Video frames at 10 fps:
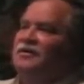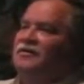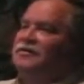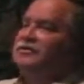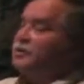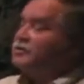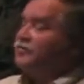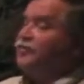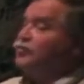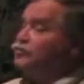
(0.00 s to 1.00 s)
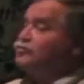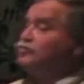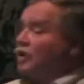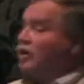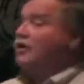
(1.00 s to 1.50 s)
Well, there's a bunch of fools
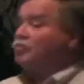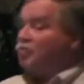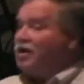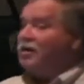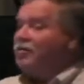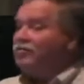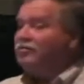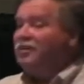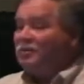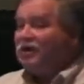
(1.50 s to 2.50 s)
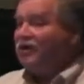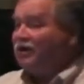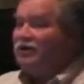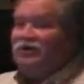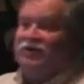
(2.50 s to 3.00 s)
running around
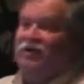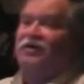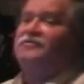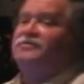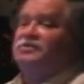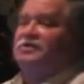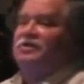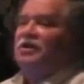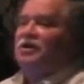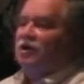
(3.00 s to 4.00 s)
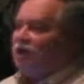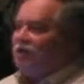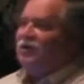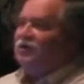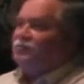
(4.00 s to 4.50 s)
mimicking gifts,
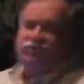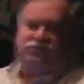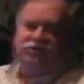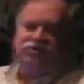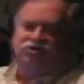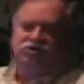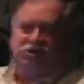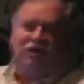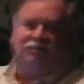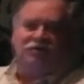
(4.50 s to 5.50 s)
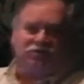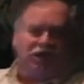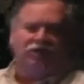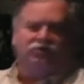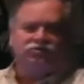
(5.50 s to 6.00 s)
claiming positions, claiming
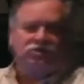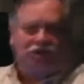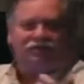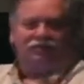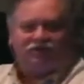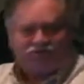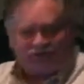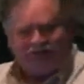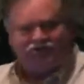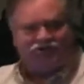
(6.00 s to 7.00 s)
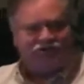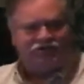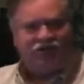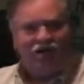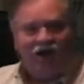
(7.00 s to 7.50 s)
titles, claiming
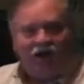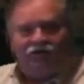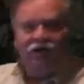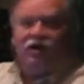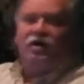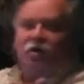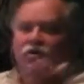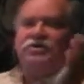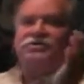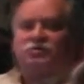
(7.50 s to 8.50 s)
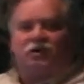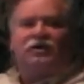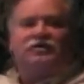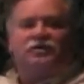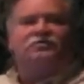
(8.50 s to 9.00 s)
teachings, and they are
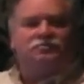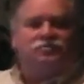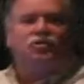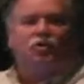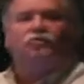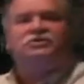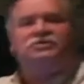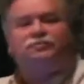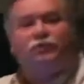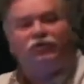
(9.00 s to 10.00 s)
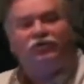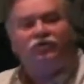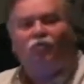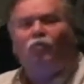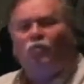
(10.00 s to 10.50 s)
discrediting the Holy Spirit,
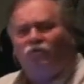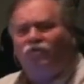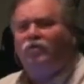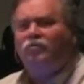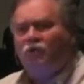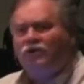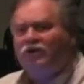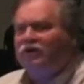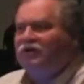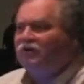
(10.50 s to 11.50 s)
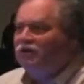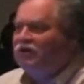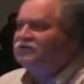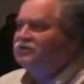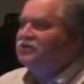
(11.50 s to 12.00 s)
the only one that can
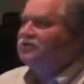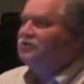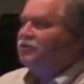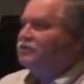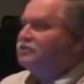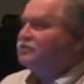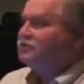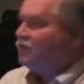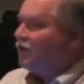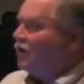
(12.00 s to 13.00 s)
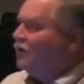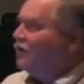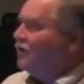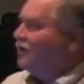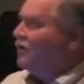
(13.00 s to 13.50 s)
lead us into the presence of God.
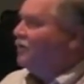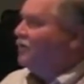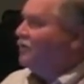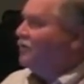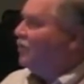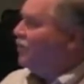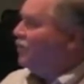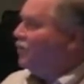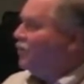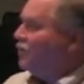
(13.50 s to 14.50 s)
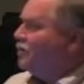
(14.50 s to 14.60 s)
The only one.